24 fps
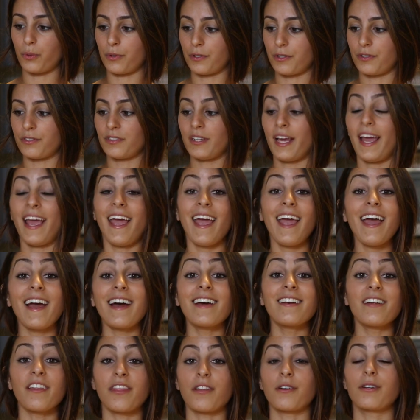orders,
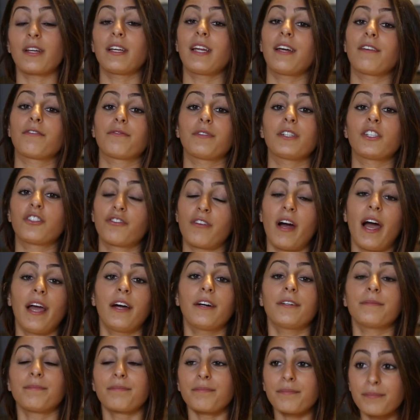and a 30-day free
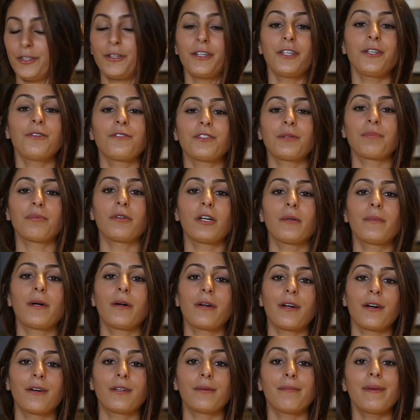trial. You can use the
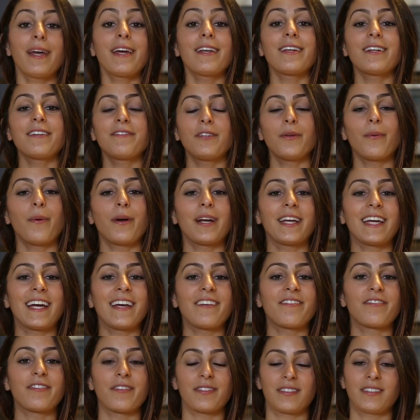promo code Amanda if you want to
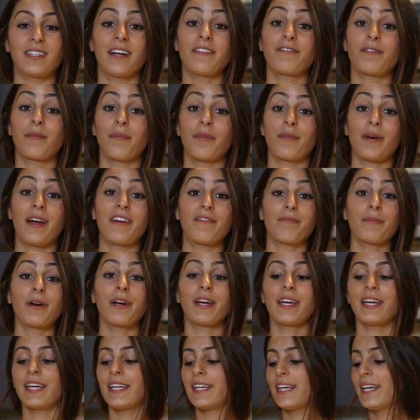get stuff from Thrive
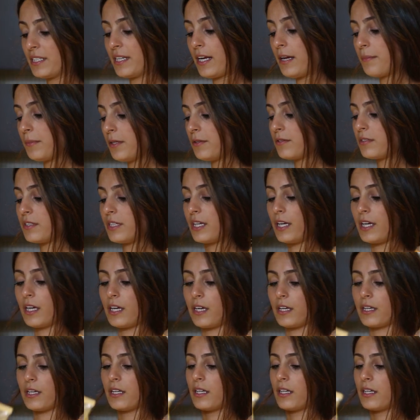Market. Today I'm using